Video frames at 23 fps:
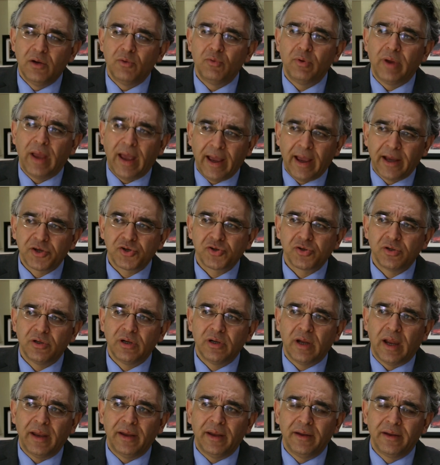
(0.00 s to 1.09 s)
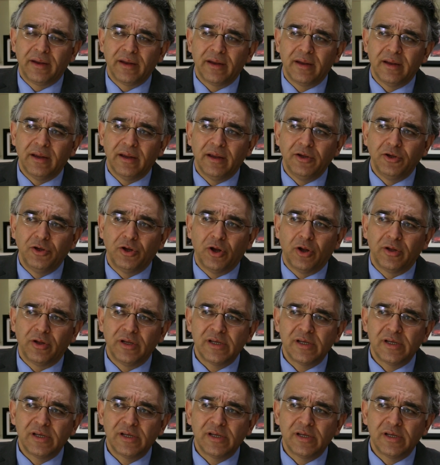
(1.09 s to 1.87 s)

reaction, and uh, you know,